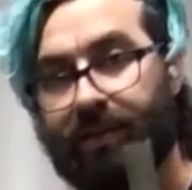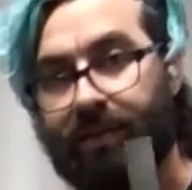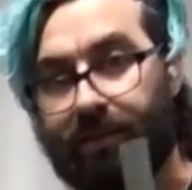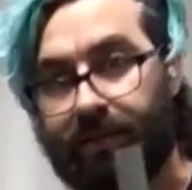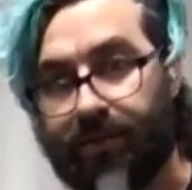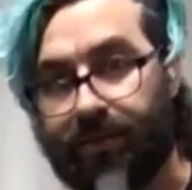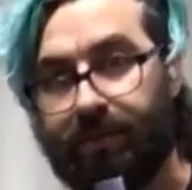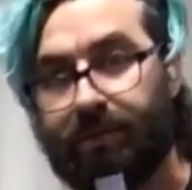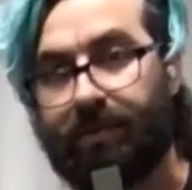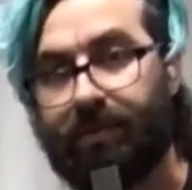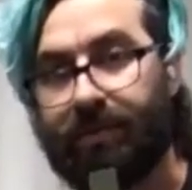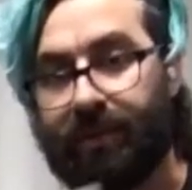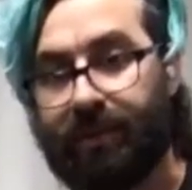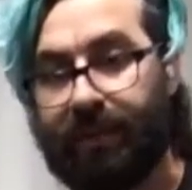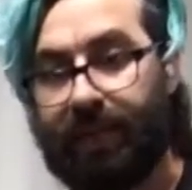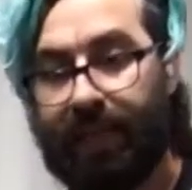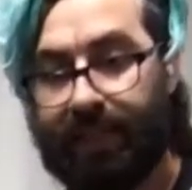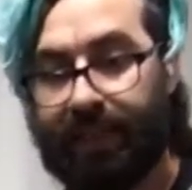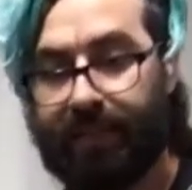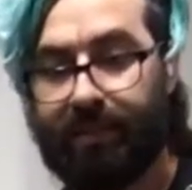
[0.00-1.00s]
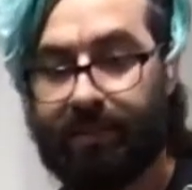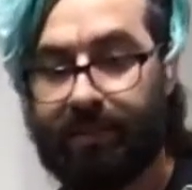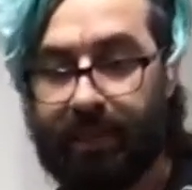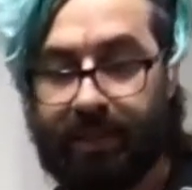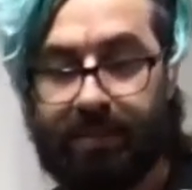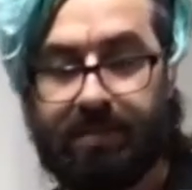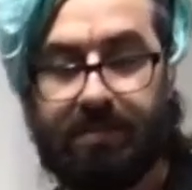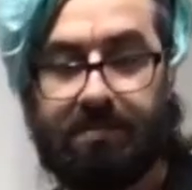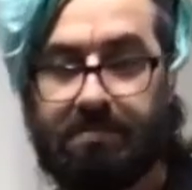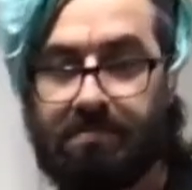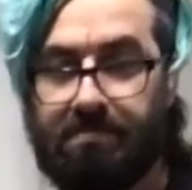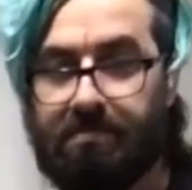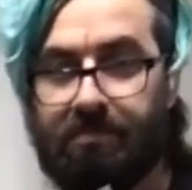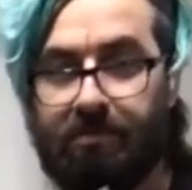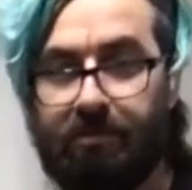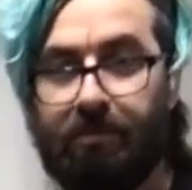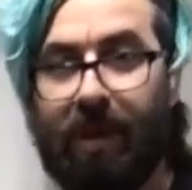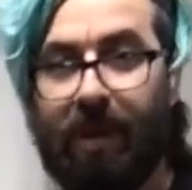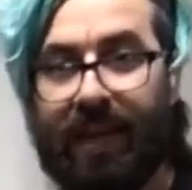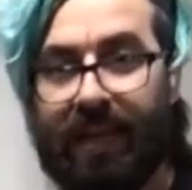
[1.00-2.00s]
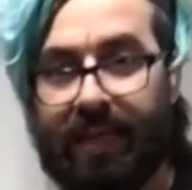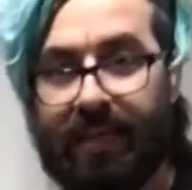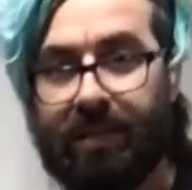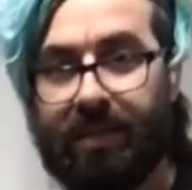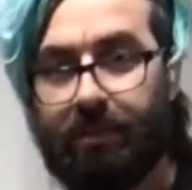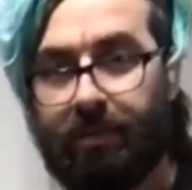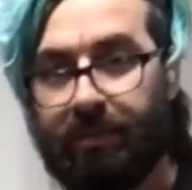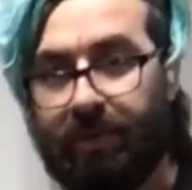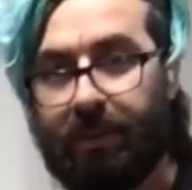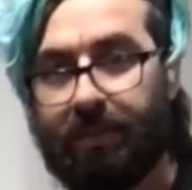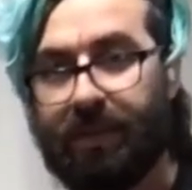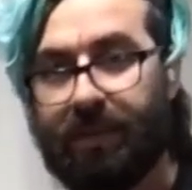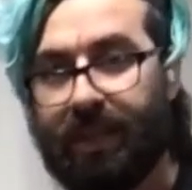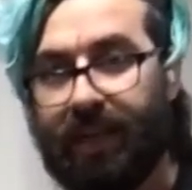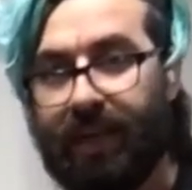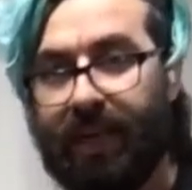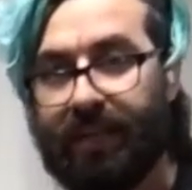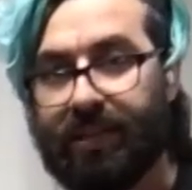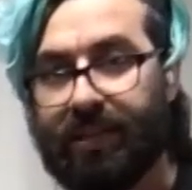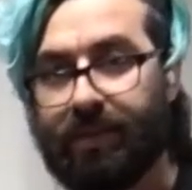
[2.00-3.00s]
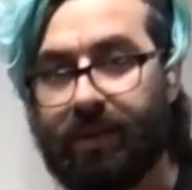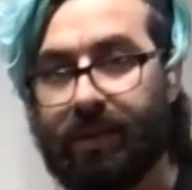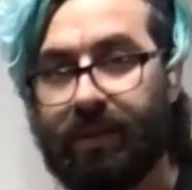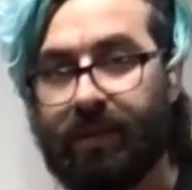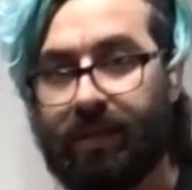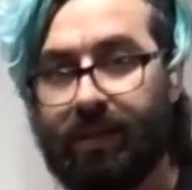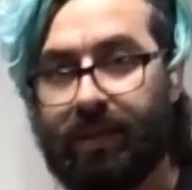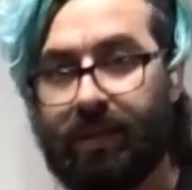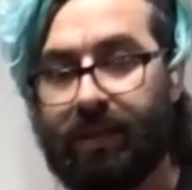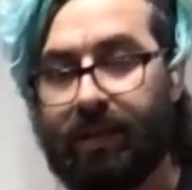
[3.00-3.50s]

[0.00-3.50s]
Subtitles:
to get this ready to move up to the next one.